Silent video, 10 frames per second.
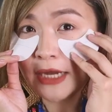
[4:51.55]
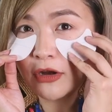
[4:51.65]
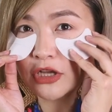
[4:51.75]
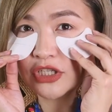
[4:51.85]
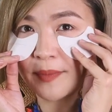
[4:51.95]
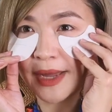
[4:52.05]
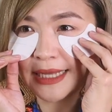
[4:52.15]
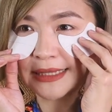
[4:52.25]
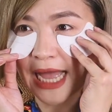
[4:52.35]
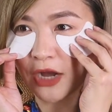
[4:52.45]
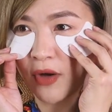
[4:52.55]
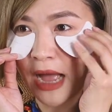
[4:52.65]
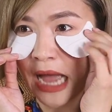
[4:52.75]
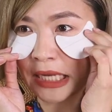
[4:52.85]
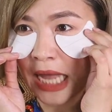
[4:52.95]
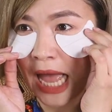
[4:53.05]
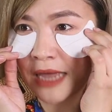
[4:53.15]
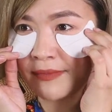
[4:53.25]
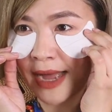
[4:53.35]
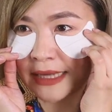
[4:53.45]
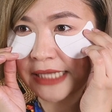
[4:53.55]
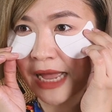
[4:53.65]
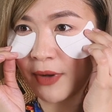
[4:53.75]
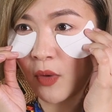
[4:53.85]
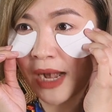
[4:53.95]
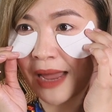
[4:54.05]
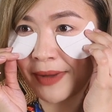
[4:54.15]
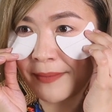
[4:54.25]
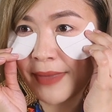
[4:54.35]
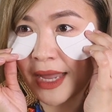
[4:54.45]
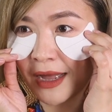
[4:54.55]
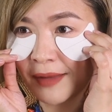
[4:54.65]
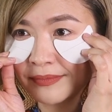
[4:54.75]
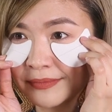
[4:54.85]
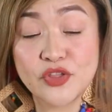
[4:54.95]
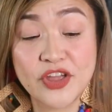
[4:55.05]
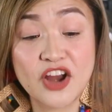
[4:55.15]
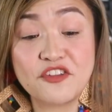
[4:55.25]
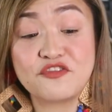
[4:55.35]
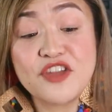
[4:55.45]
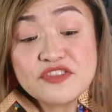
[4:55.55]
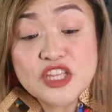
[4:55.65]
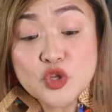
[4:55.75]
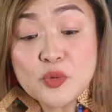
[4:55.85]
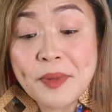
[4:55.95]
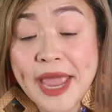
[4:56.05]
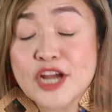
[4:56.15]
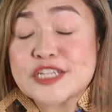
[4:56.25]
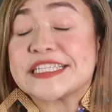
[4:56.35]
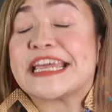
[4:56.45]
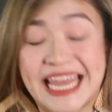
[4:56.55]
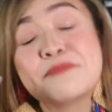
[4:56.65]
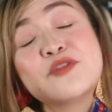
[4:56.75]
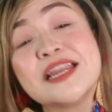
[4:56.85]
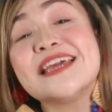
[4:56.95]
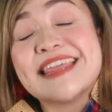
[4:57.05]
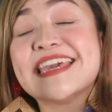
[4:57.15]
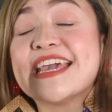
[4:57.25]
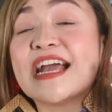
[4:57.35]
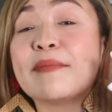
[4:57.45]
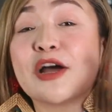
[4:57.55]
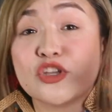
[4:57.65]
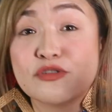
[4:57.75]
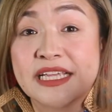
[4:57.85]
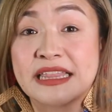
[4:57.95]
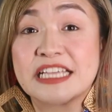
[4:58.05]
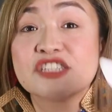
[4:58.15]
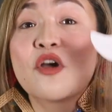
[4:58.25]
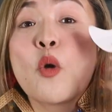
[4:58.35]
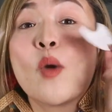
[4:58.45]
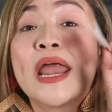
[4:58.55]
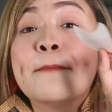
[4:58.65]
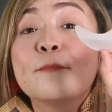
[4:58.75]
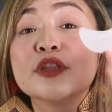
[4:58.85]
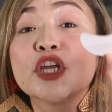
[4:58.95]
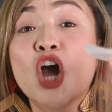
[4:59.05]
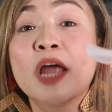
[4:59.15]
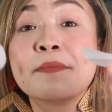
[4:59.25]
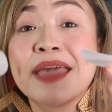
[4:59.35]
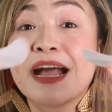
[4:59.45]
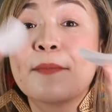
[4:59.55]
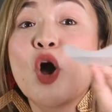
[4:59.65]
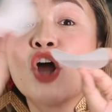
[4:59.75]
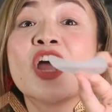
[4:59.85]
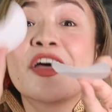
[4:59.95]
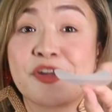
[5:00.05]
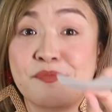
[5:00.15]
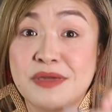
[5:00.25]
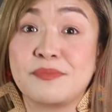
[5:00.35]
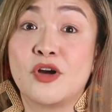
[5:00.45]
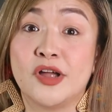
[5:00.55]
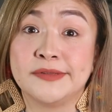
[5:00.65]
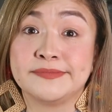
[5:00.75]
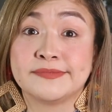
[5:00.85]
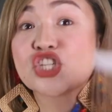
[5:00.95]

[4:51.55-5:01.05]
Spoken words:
And also, para itago ang aking eye bags habang wala pang makeup. So there are 52 pairs, and I'm really thinking about using this when I'm putting on makeup on other people.